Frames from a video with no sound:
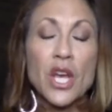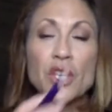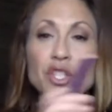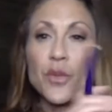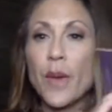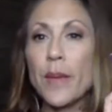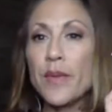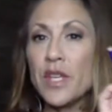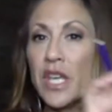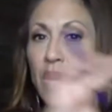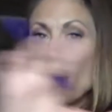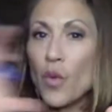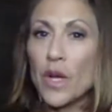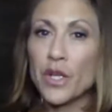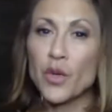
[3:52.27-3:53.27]
So maybe you get
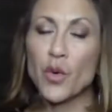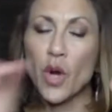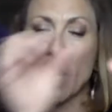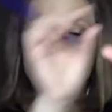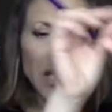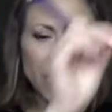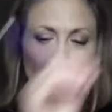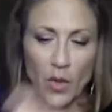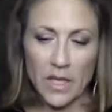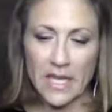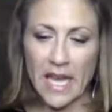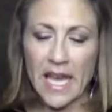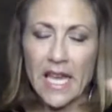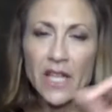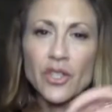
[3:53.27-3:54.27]
one across, one
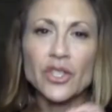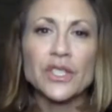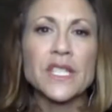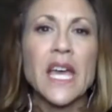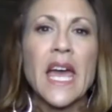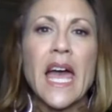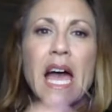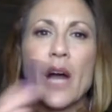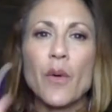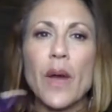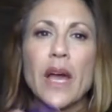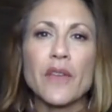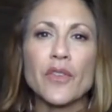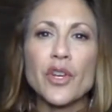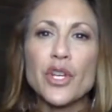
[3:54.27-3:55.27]
angled,
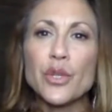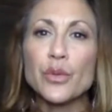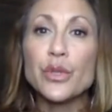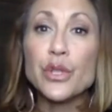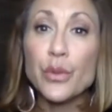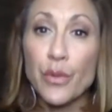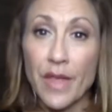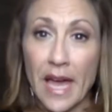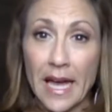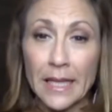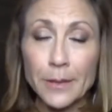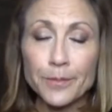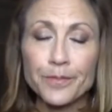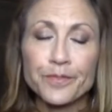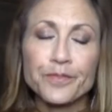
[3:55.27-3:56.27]
however you do
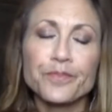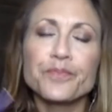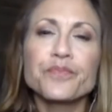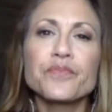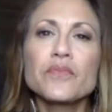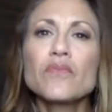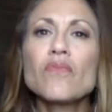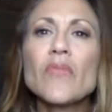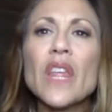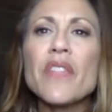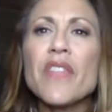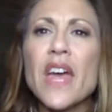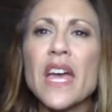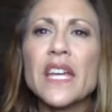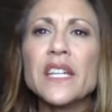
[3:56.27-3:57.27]
that.
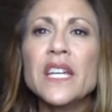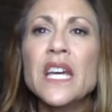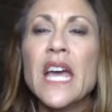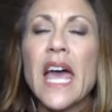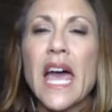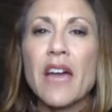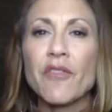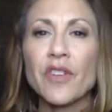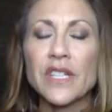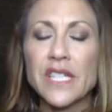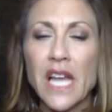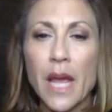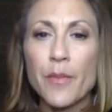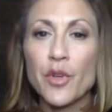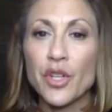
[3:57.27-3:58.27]
Then every
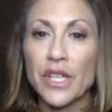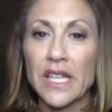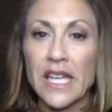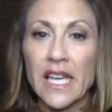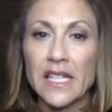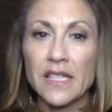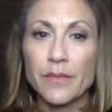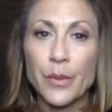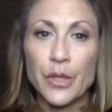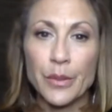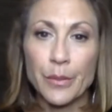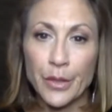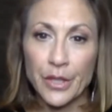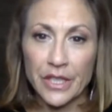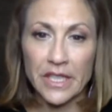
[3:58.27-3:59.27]
time you're going to get,
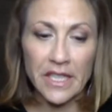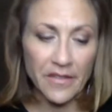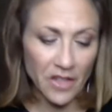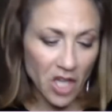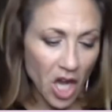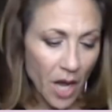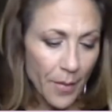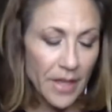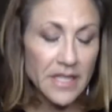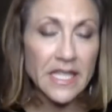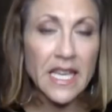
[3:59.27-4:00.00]
put it in the comments